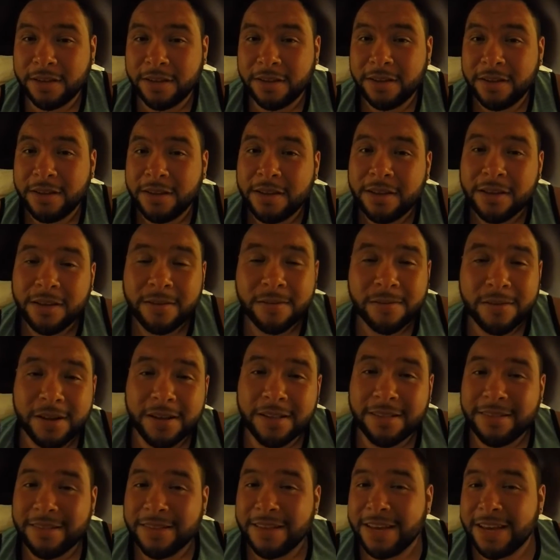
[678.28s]

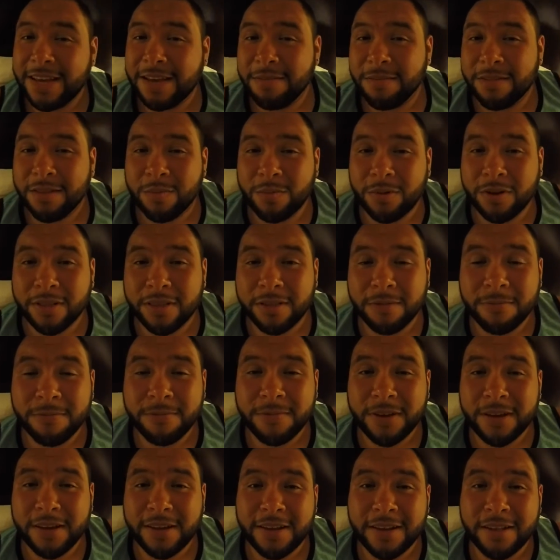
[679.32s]
got scammed and bought
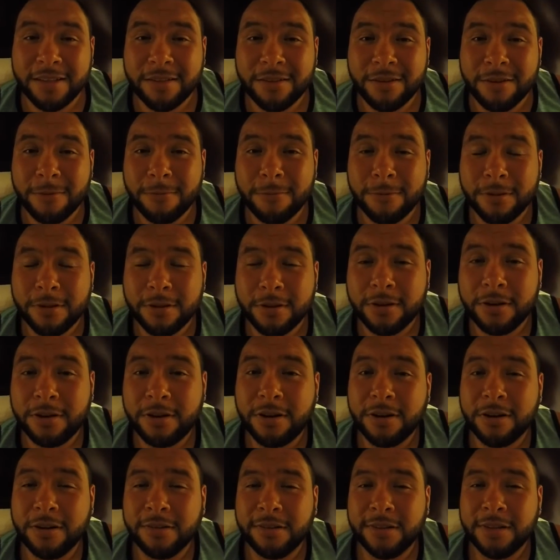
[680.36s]
some fake ass Cuban
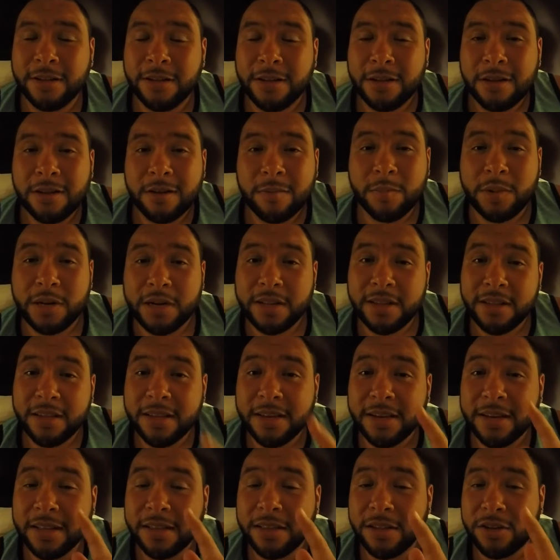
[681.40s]
cigars. But I
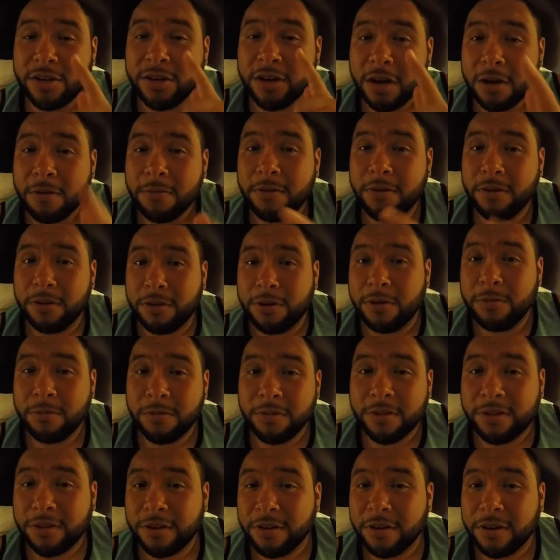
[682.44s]
did get to try a real
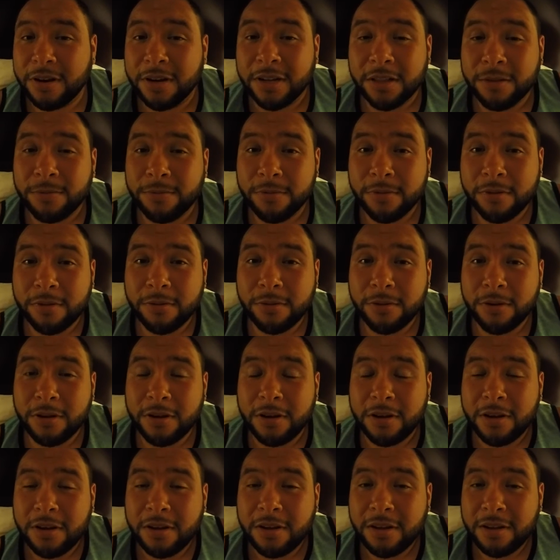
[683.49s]
Cuban cigar at the
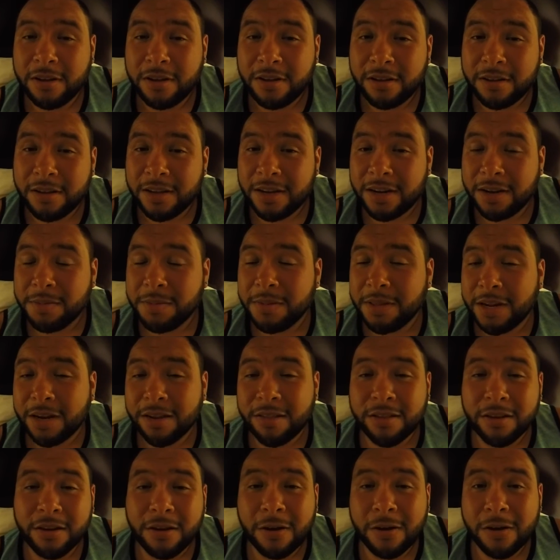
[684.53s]
resort. And I'm
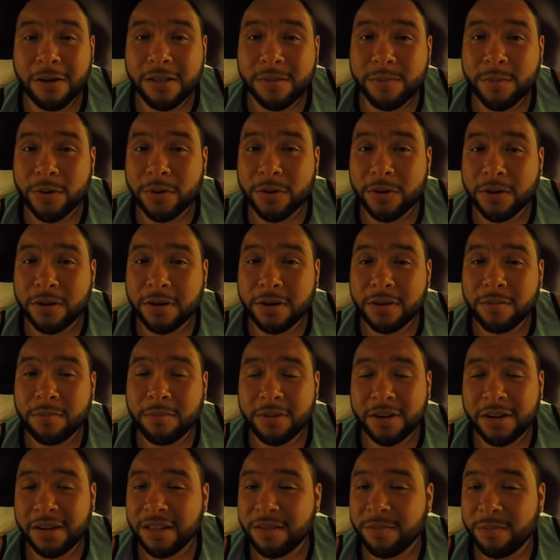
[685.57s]
not a cigar smoker,
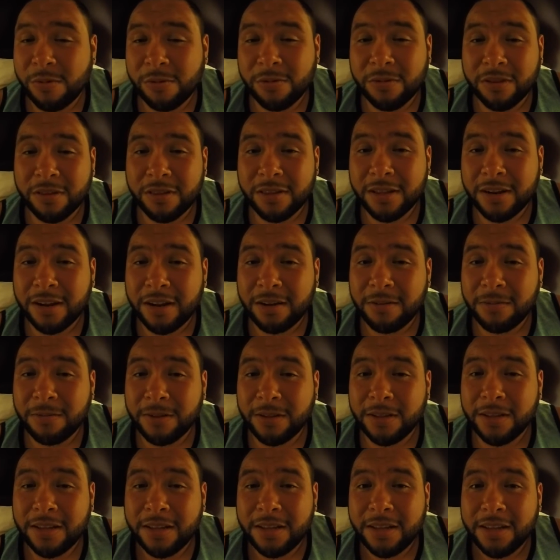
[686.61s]
but I smoked the shit out
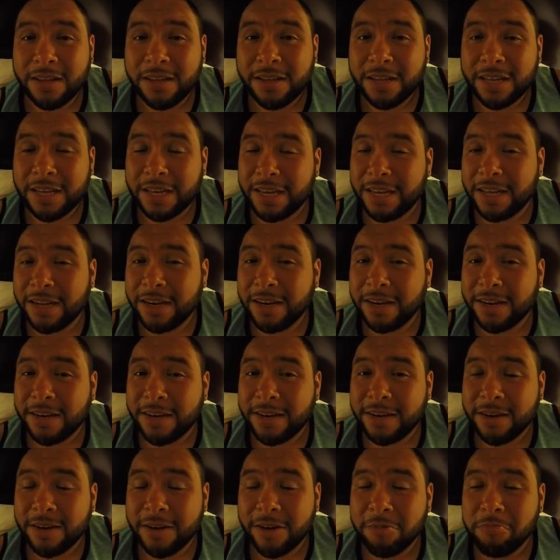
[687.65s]
of it.
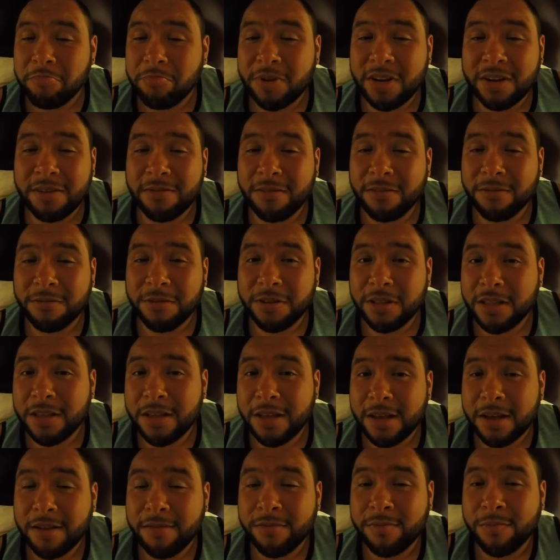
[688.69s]
And never
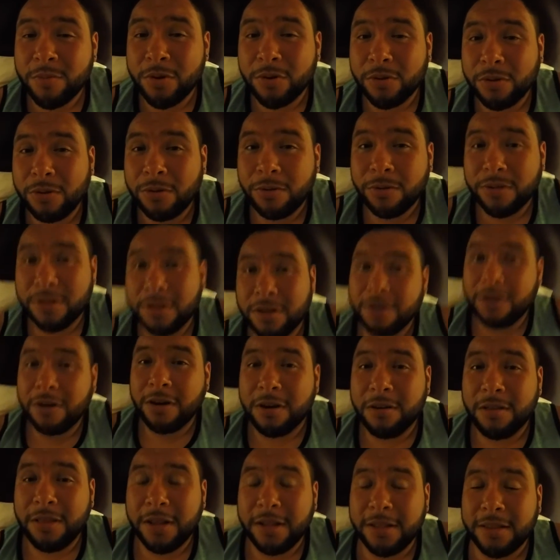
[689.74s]
really have smoked a whole
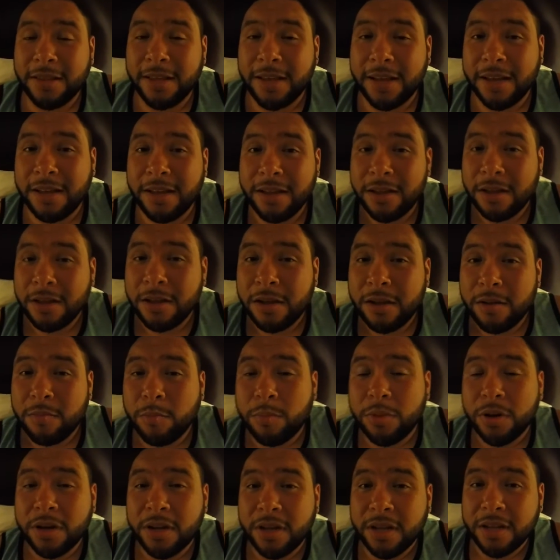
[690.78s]
cigar like that.
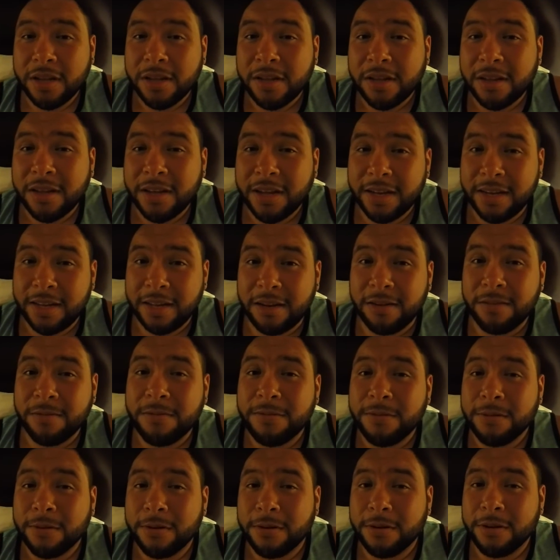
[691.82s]
But I did
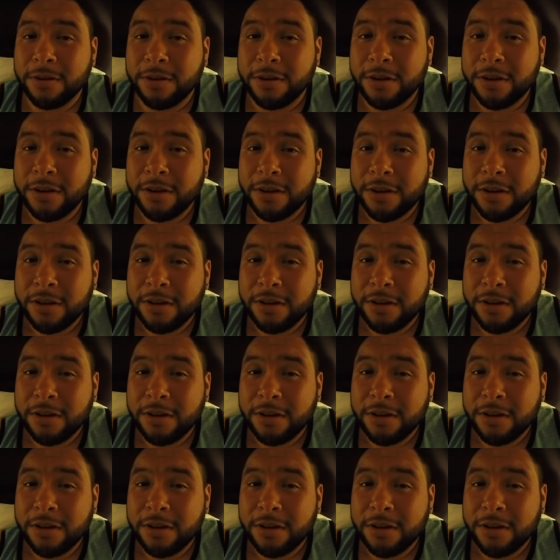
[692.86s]
it for